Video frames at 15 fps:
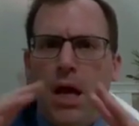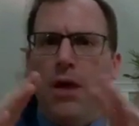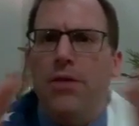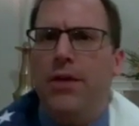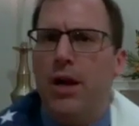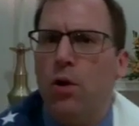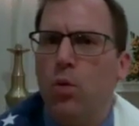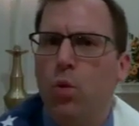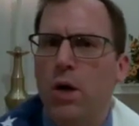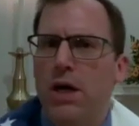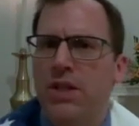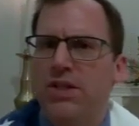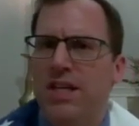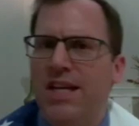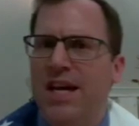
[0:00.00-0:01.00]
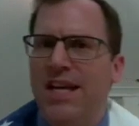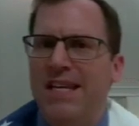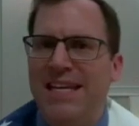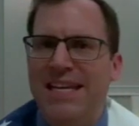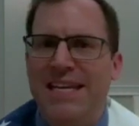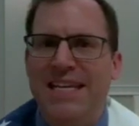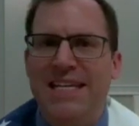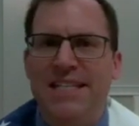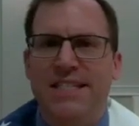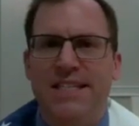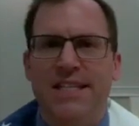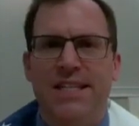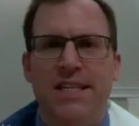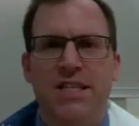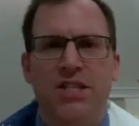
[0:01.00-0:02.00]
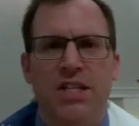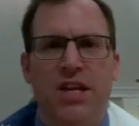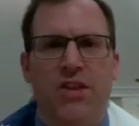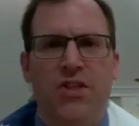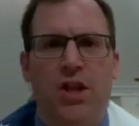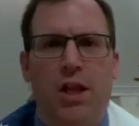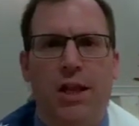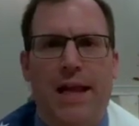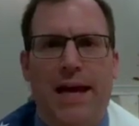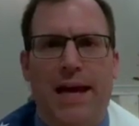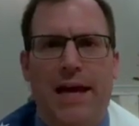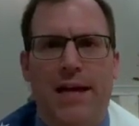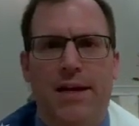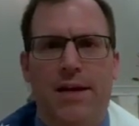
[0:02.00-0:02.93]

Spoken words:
There was an uneasiness in the land.